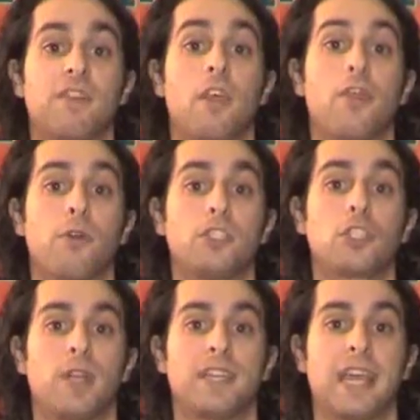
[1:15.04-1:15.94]
for the 3rd
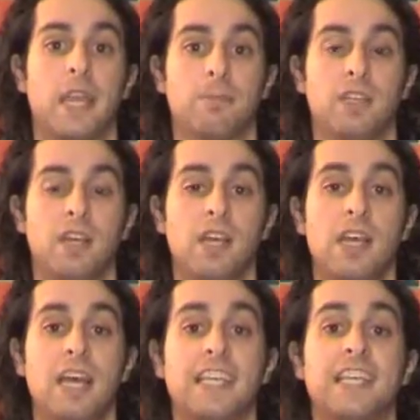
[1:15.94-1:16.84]
straight game.
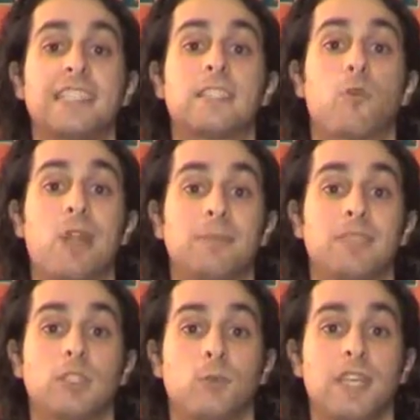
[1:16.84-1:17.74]
Against the Rams
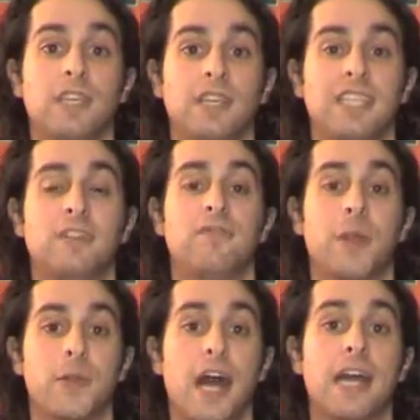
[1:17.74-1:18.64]
this week, he's a
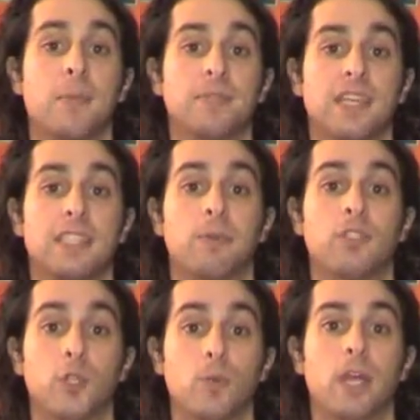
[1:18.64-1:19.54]
very high upside number
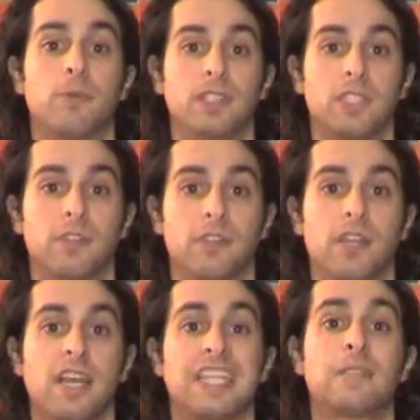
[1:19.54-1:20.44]
2 wide receiver,
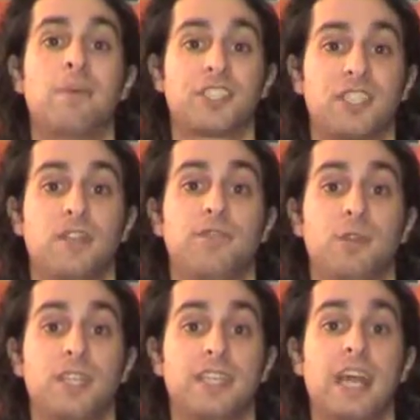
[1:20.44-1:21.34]
especially if
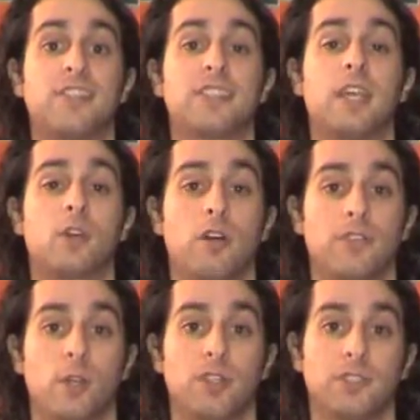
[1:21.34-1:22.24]
your league counts
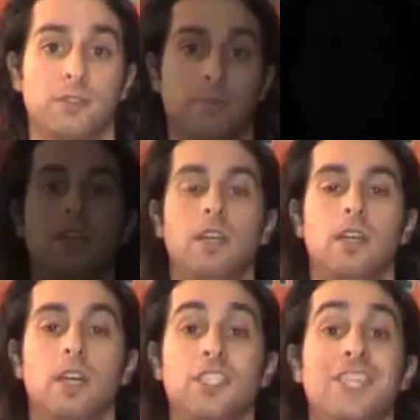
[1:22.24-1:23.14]
kickoff yards.
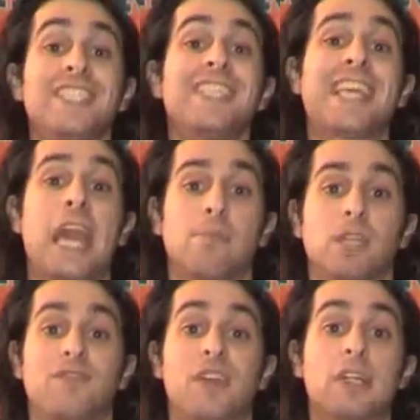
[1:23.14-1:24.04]
Jason
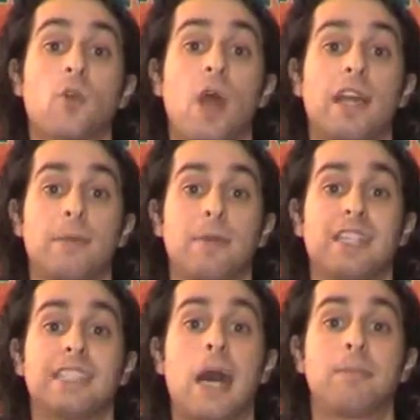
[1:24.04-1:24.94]
Campbell has very quietly been
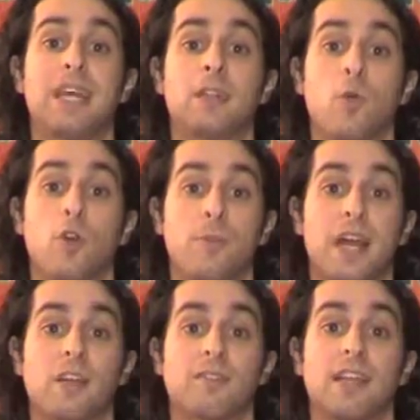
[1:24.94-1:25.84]
a top 10
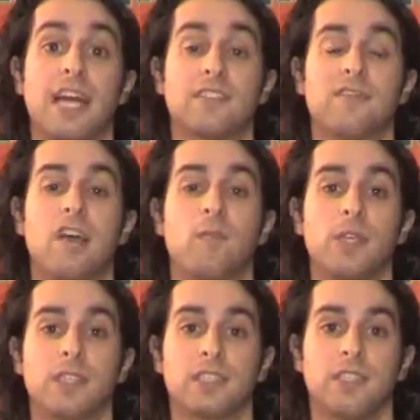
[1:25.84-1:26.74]
quarterback over the last 5
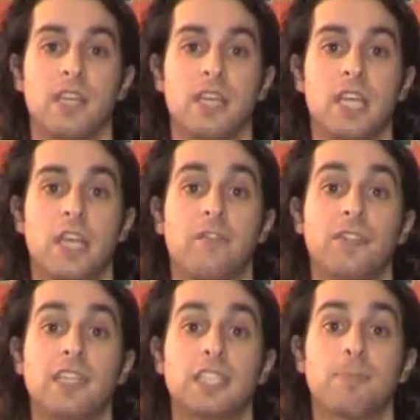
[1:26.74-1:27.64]
weeks. If you
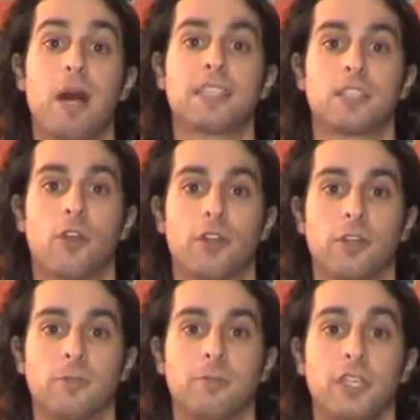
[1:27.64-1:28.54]
need a spot
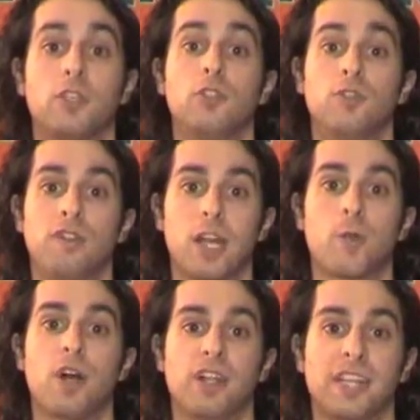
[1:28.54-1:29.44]
starter, he could do very
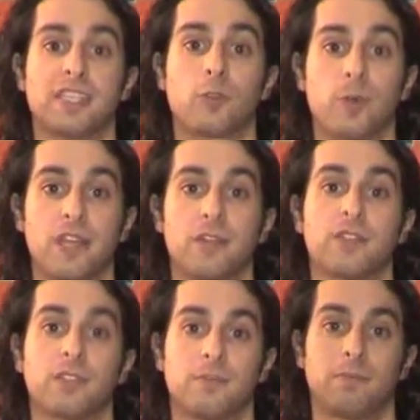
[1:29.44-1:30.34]
well against the
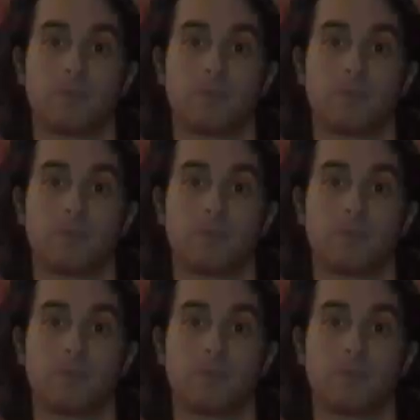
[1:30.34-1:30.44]
Raiders.